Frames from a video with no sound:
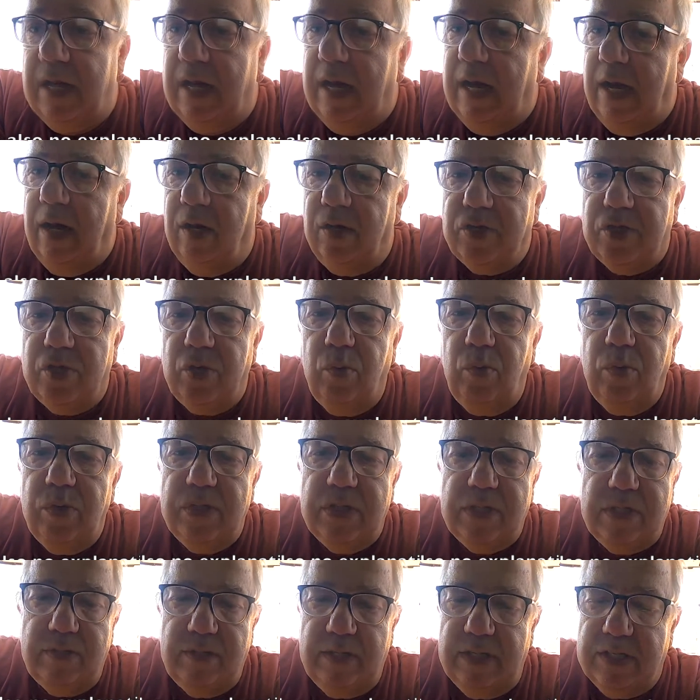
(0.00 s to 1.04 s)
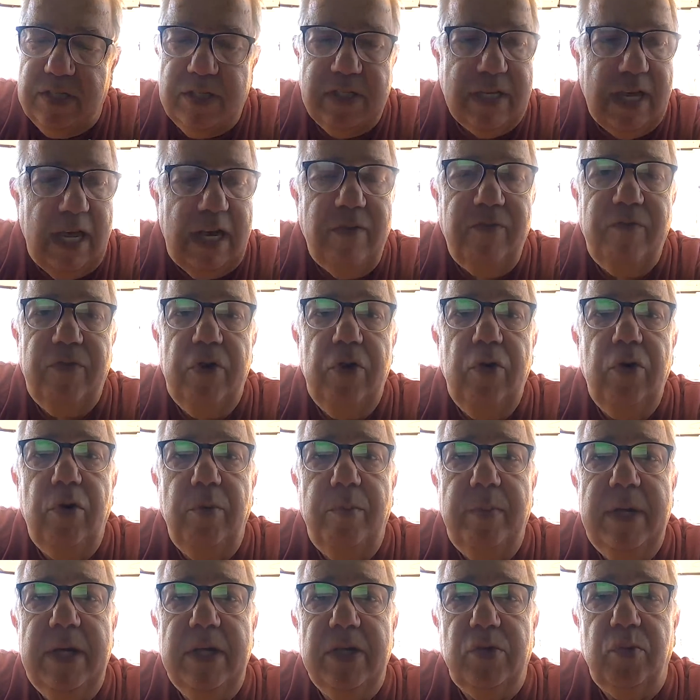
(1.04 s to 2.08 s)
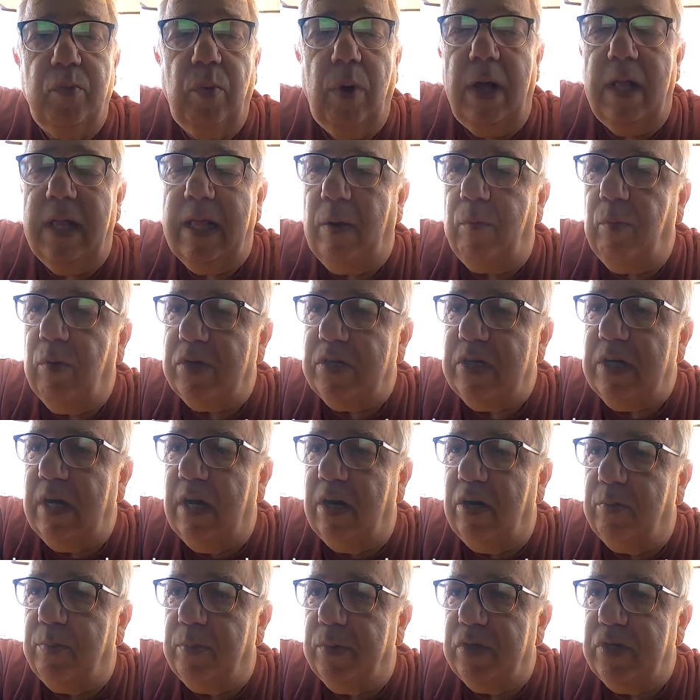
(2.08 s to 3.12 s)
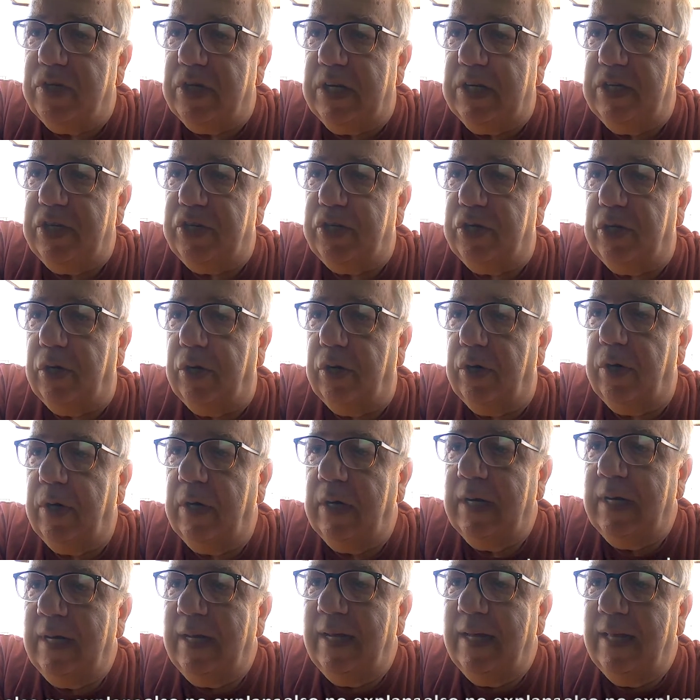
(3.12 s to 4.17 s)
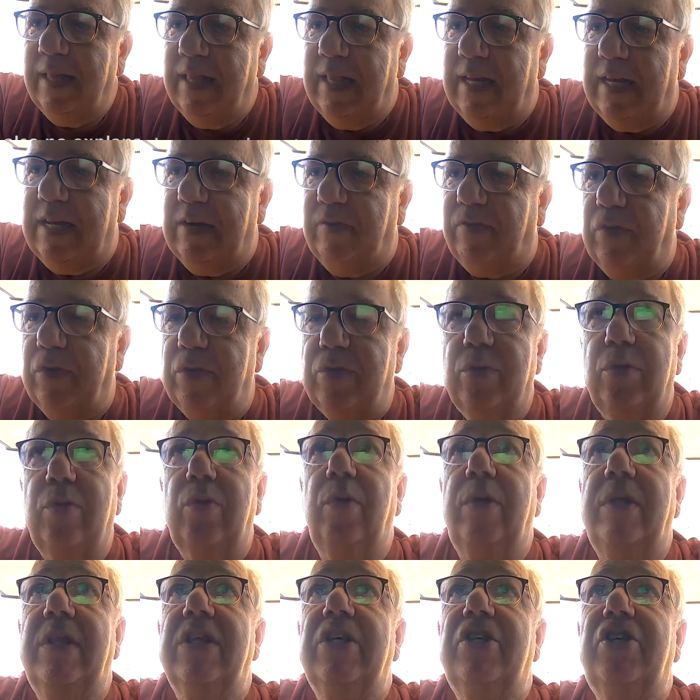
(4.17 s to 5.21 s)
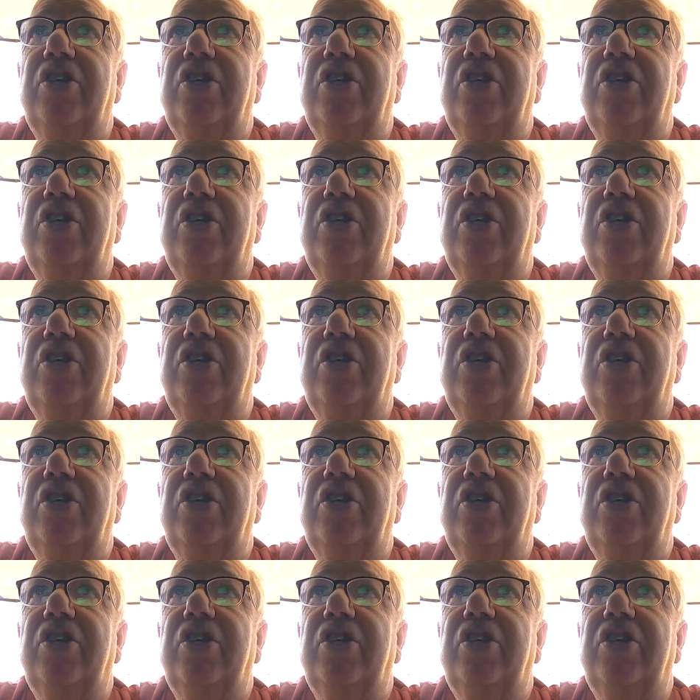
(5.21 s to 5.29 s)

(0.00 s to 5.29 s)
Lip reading: I also this is kind of new to me as well, I wasn't 100% sure the difference between the